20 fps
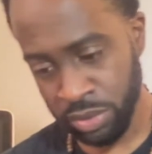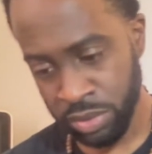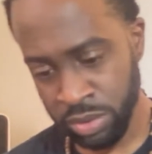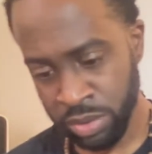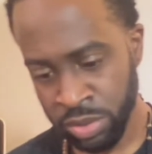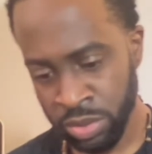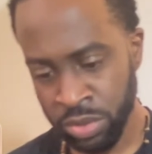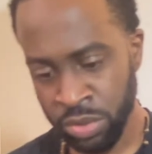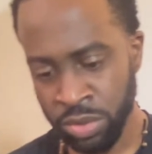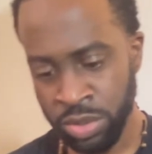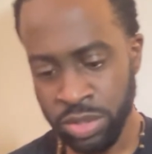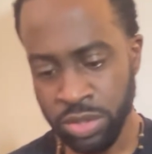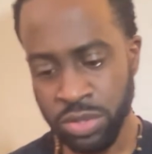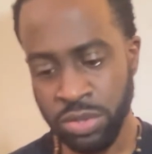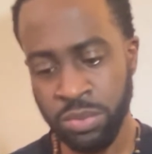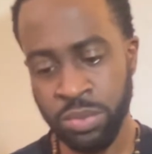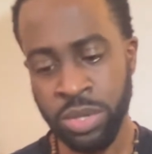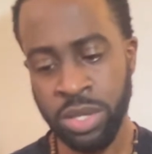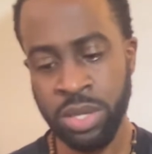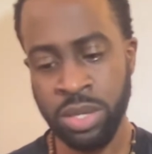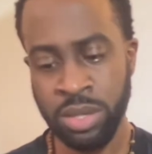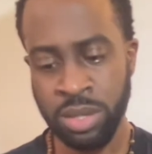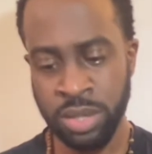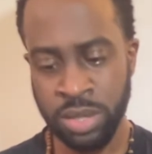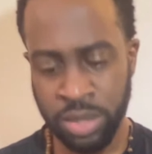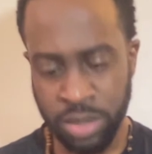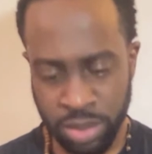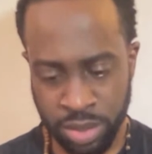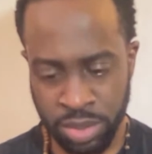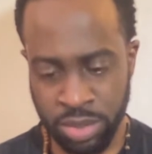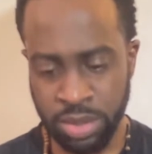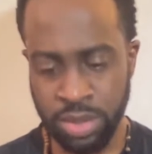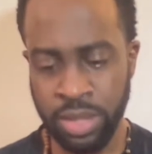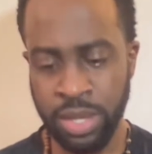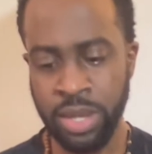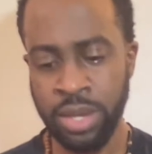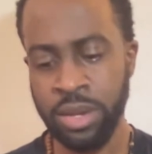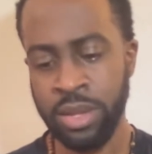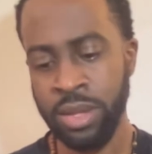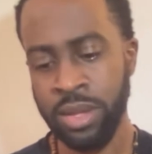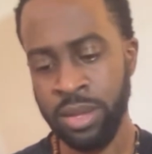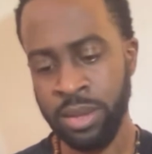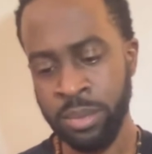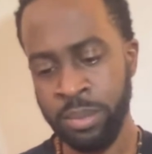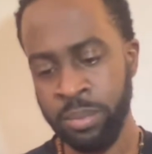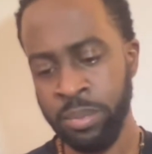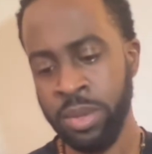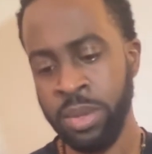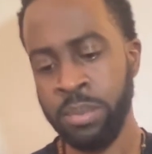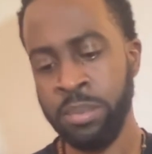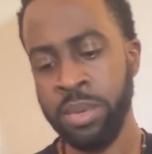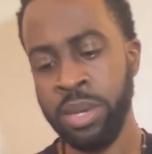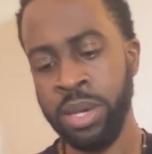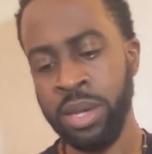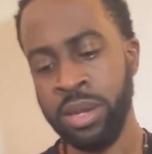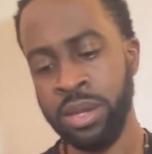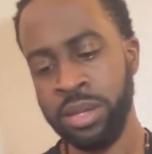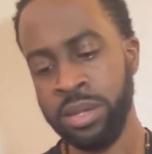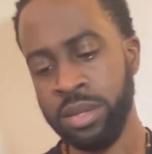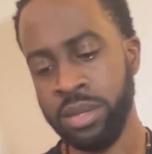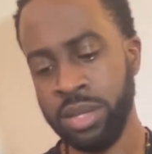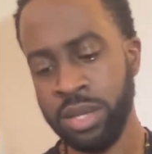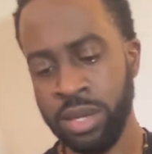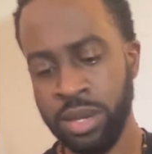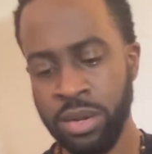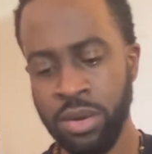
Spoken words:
So this is where your theta and your beta and thing,